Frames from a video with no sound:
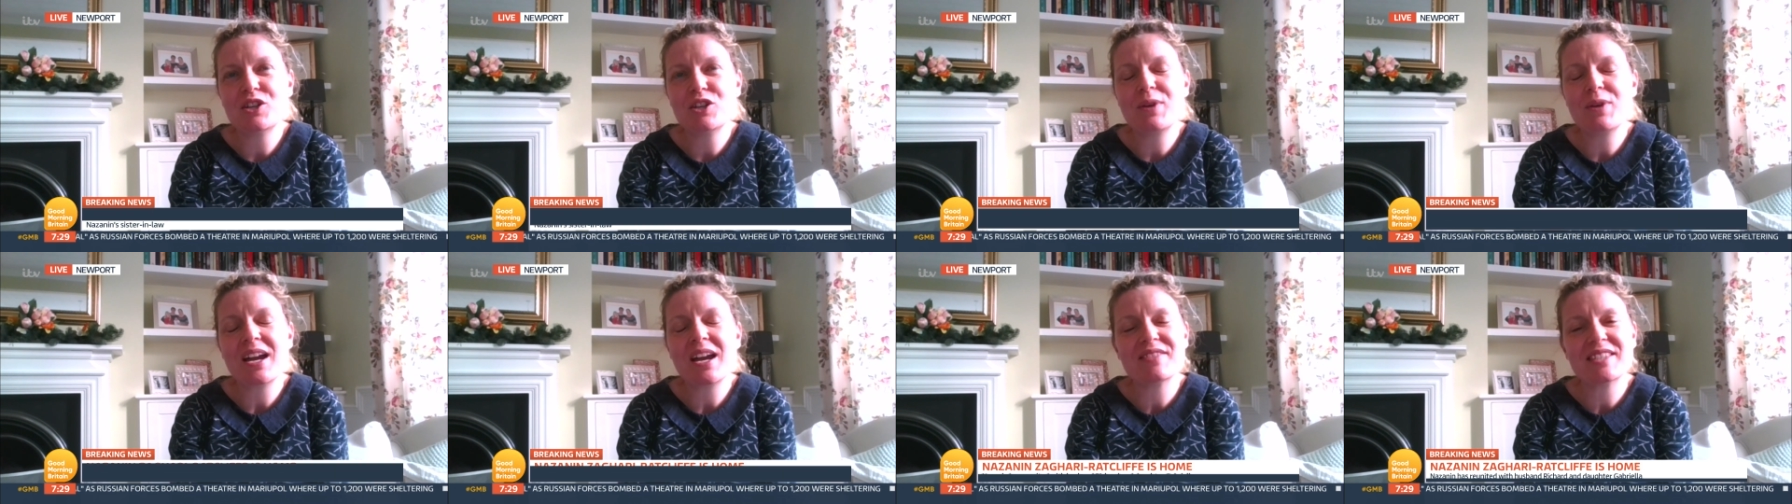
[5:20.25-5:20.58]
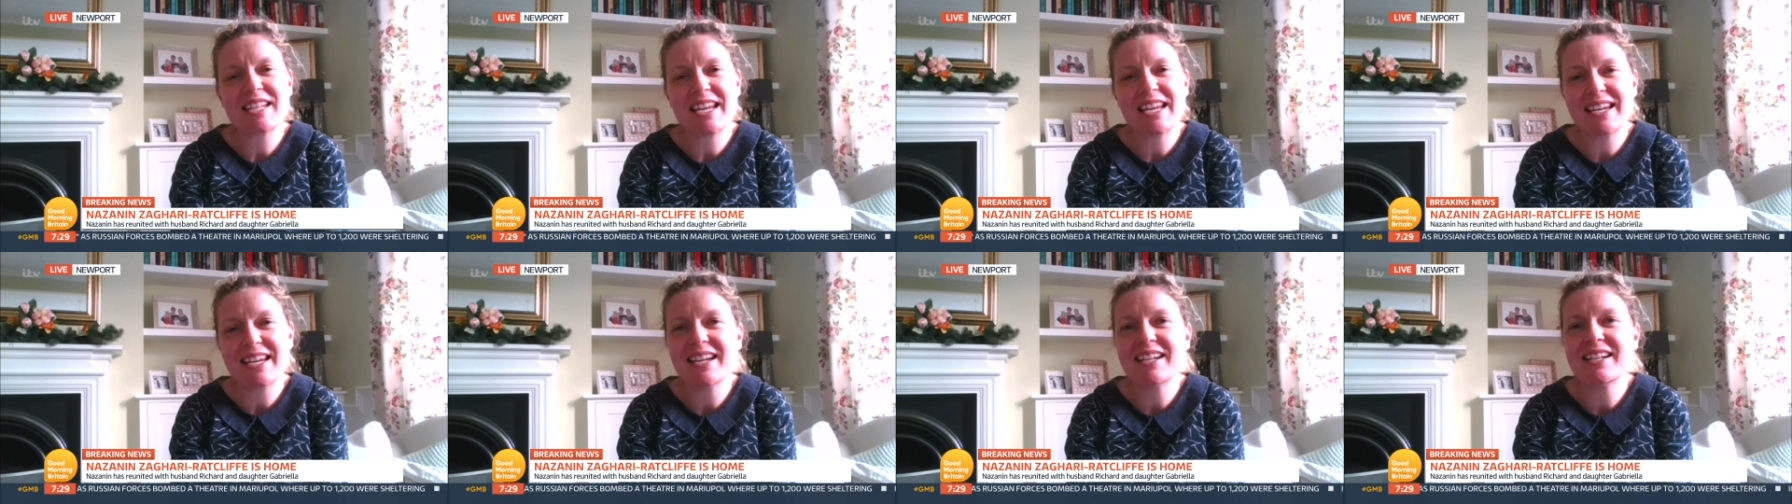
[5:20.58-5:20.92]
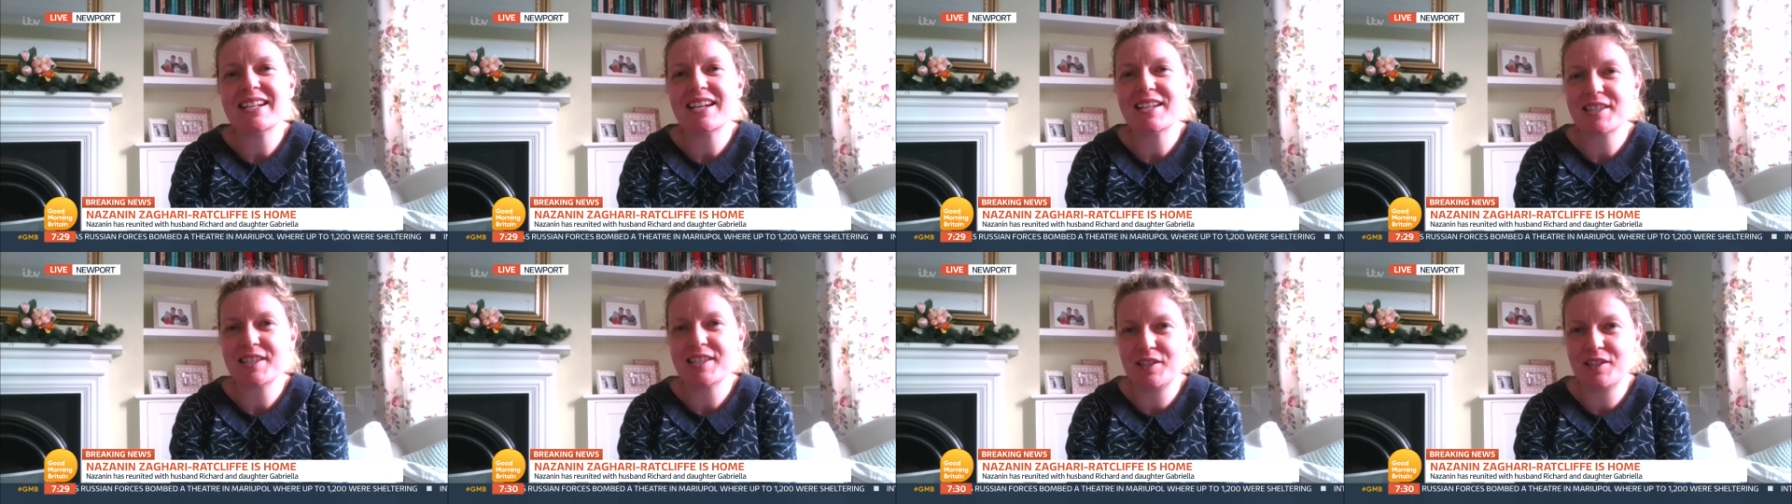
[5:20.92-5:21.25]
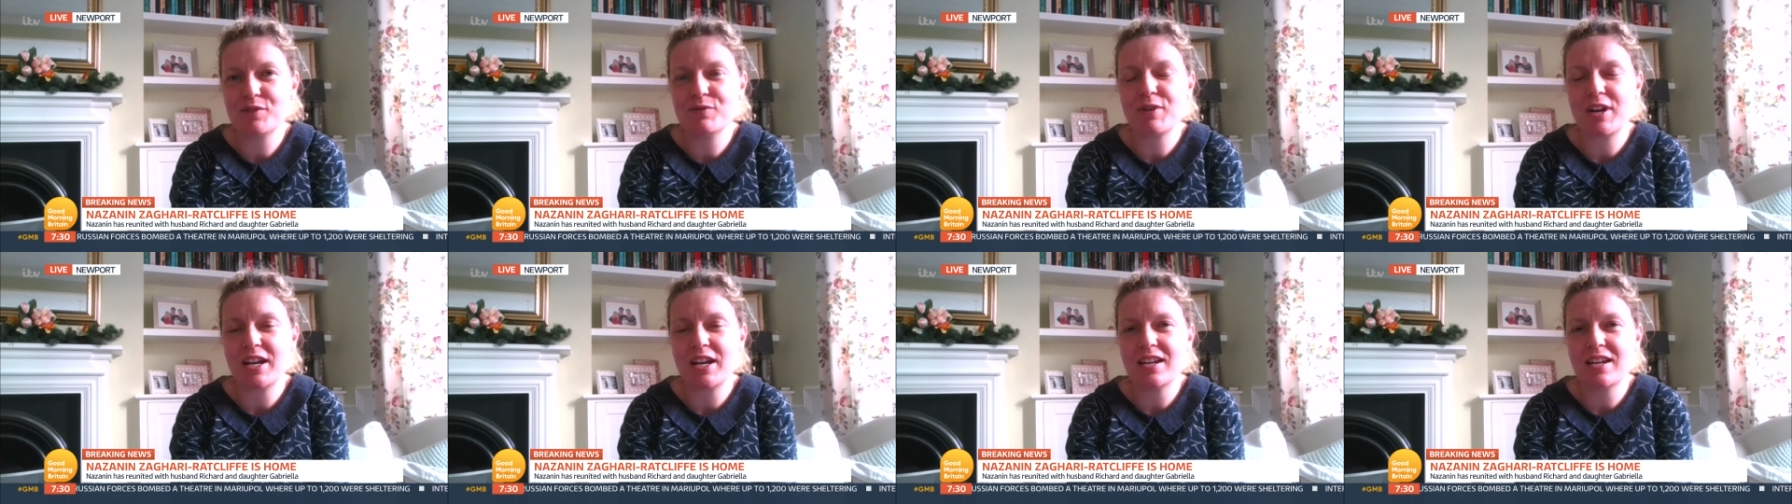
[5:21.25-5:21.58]
we have to take it in
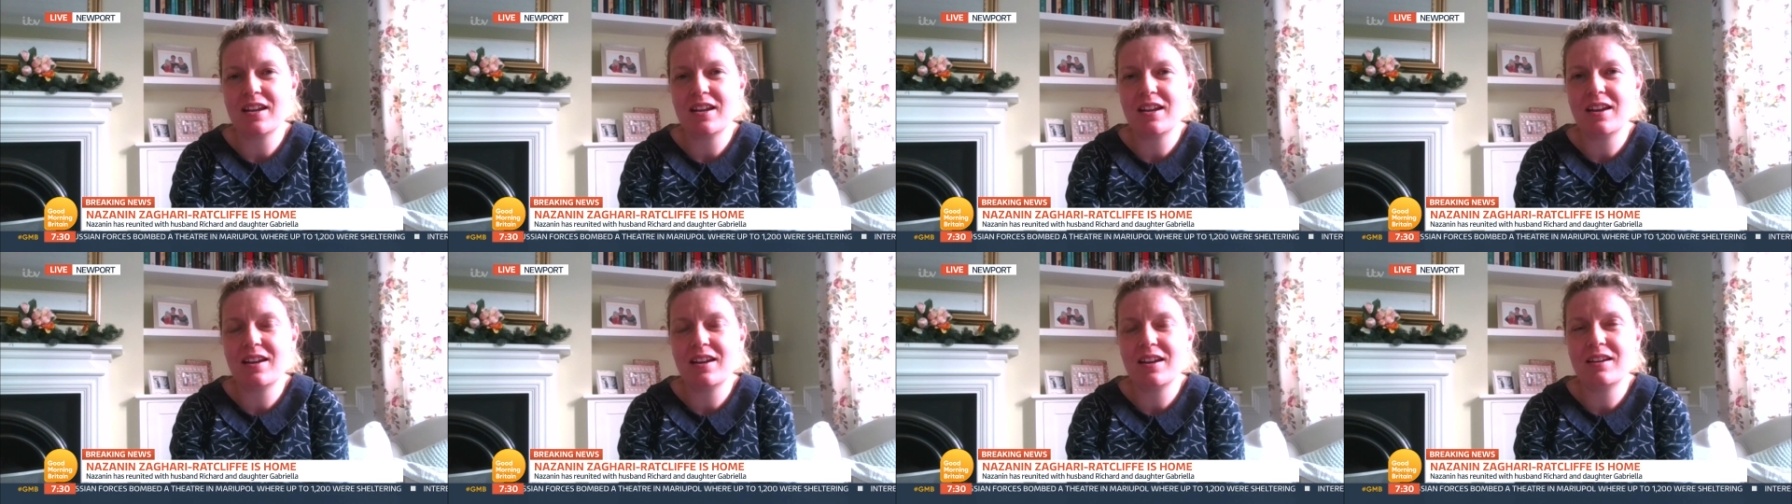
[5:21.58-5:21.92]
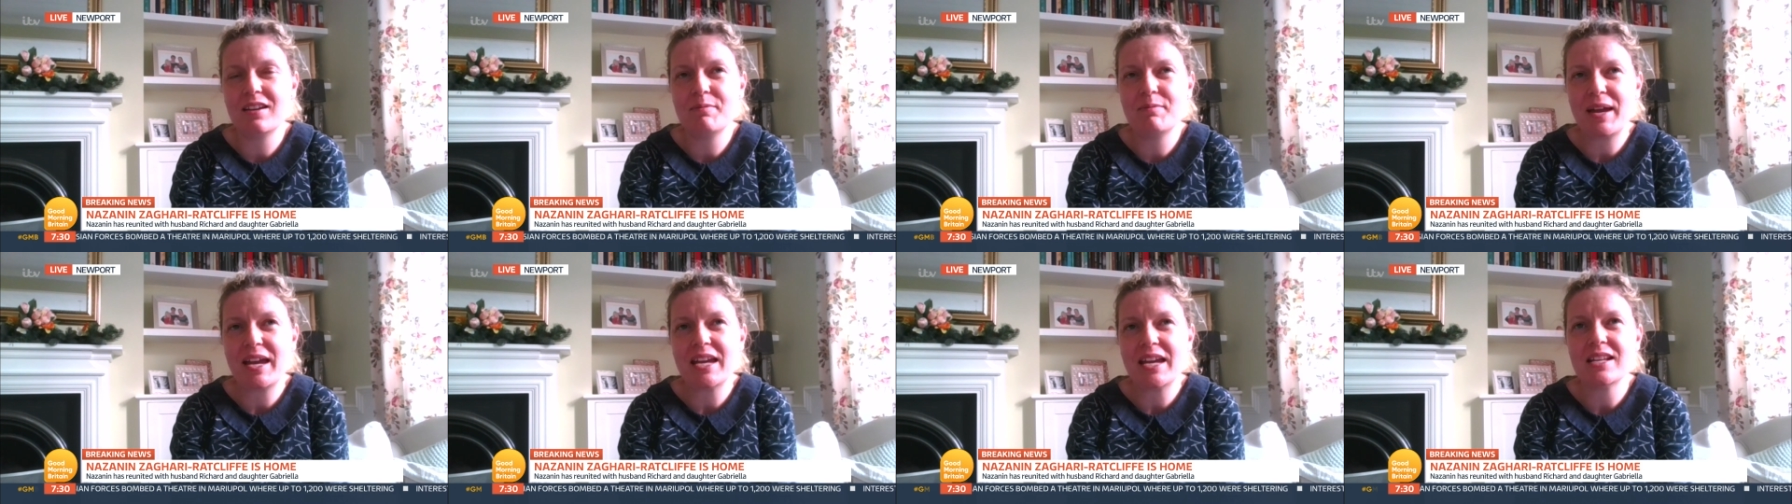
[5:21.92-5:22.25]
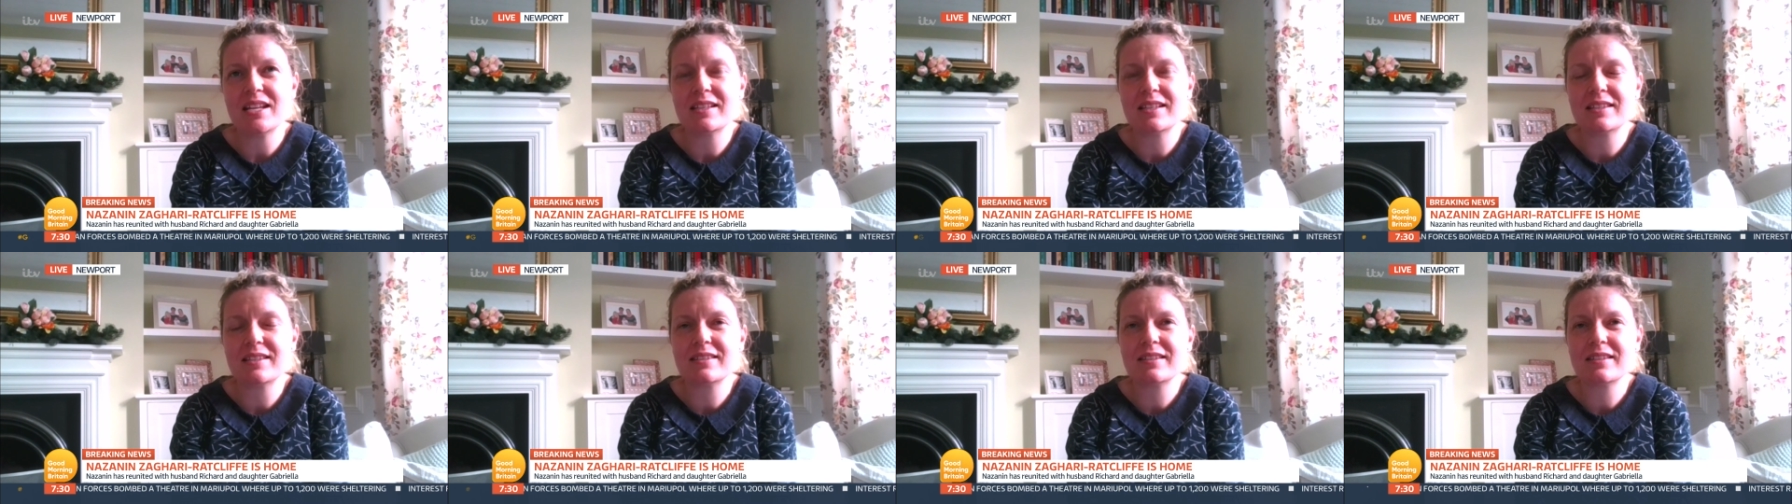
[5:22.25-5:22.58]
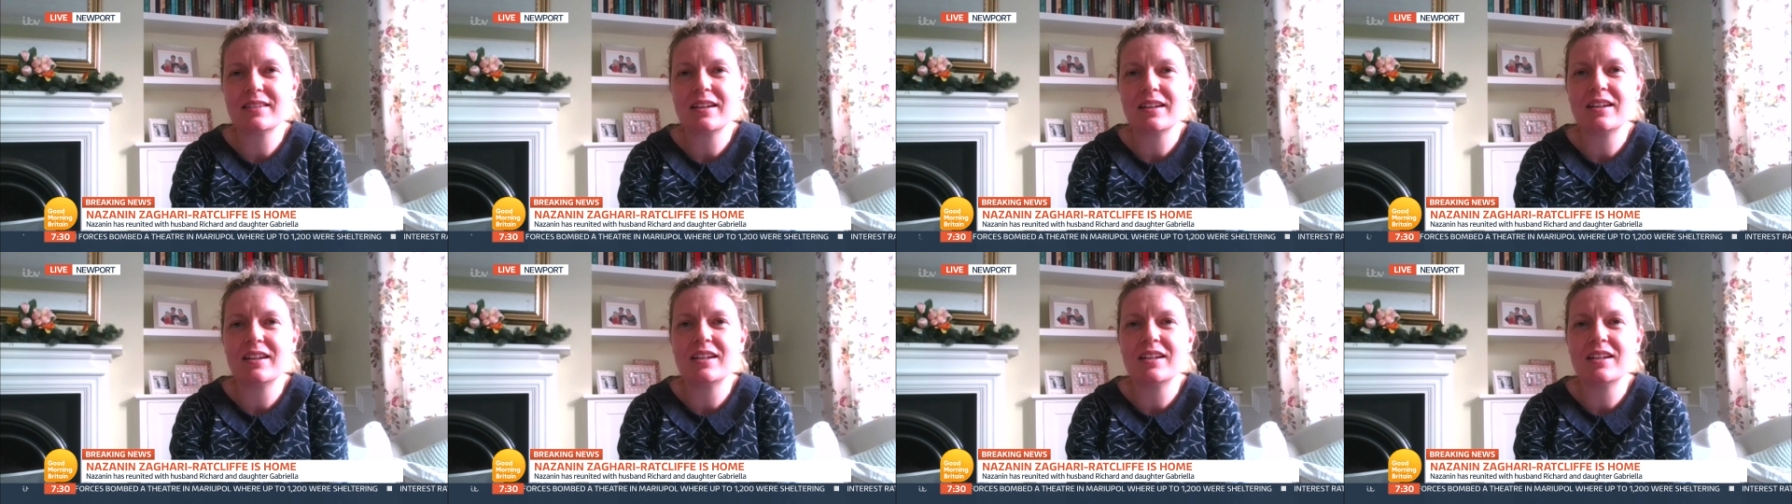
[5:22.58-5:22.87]
Nazanin's pace.